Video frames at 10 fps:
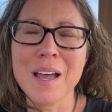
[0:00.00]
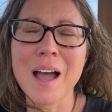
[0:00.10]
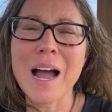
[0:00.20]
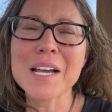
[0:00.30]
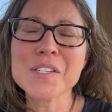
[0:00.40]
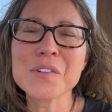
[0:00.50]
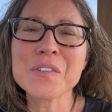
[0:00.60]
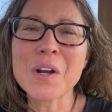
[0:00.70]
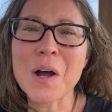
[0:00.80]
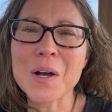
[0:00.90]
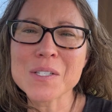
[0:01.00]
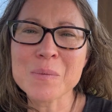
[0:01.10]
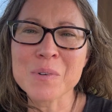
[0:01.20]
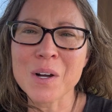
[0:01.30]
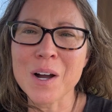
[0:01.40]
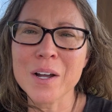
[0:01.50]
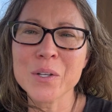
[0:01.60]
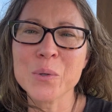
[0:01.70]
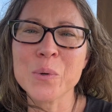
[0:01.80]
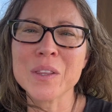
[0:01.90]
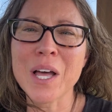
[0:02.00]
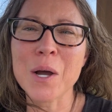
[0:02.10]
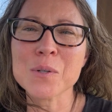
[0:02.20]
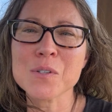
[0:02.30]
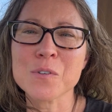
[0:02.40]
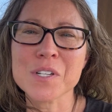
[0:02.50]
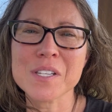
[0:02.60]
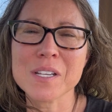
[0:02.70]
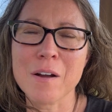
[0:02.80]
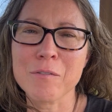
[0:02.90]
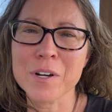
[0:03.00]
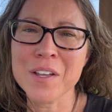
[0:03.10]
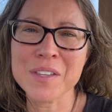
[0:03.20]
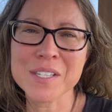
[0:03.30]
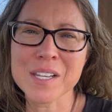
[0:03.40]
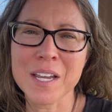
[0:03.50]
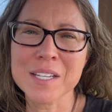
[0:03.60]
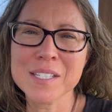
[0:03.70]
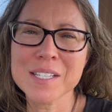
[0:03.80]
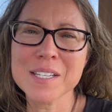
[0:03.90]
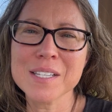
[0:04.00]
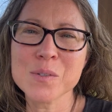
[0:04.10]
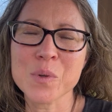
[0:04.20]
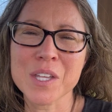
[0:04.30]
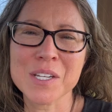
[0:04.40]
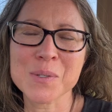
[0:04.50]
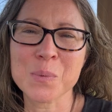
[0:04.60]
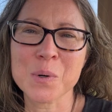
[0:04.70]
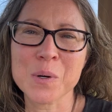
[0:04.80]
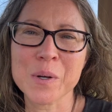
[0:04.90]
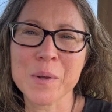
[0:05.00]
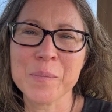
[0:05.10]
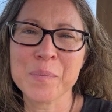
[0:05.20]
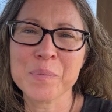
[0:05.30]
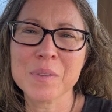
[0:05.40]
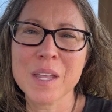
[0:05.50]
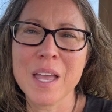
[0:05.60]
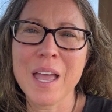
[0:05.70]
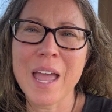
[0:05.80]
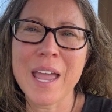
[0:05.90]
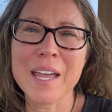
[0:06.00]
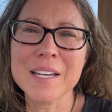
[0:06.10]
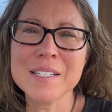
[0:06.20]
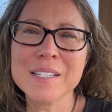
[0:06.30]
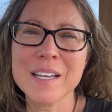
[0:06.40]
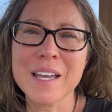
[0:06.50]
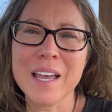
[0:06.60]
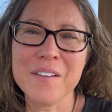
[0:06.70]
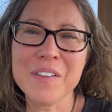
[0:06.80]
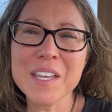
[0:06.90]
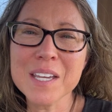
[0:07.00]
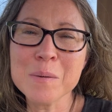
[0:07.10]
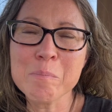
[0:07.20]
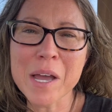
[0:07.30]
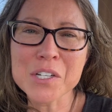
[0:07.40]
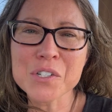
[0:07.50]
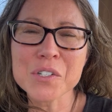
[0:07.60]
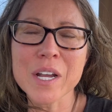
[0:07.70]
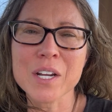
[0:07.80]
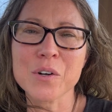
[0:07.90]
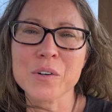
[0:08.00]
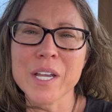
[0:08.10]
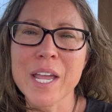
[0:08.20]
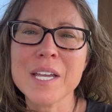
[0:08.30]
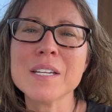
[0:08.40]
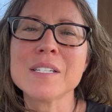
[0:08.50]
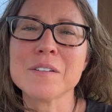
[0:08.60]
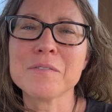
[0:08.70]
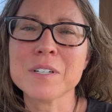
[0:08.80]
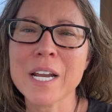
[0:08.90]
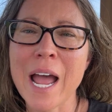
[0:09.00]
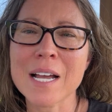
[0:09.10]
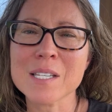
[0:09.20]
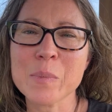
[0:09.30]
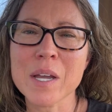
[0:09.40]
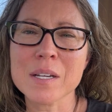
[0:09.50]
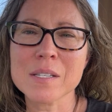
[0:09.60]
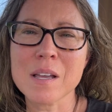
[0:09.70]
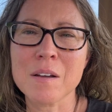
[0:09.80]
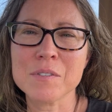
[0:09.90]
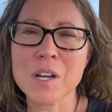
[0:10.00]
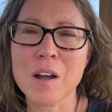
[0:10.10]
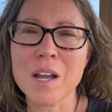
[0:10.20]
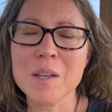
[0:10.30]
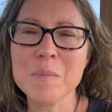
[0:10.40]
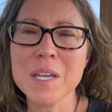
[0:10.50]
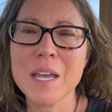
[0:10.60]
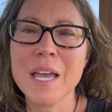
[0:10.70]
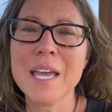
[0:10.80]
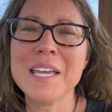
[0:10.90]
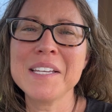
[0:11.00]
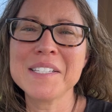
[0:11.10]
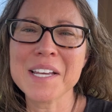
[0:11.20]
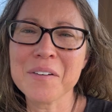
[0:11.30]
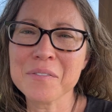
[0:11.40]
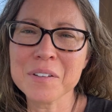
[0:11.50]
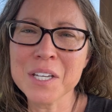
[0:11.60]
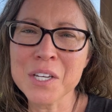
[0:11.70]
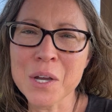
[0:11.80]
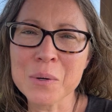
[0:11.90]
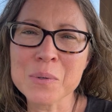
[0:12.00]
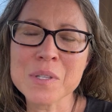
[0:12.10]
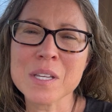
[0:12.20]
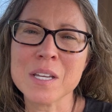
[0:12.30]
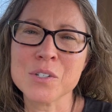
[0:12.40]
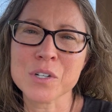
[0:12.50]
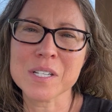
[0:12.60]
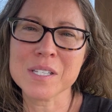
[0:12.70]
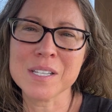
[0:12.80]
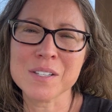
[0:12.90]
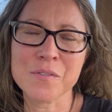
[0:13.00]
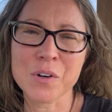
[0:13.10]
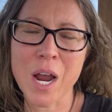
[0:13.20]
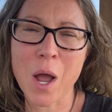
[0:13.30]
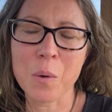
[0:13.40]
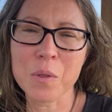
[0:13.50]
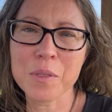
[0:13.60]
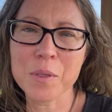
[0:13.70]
I serve an awesome God who allows for discovery in the sciences within His Word. And if He can measure and create different aspects of time, He definitely knows the intricacies of your health.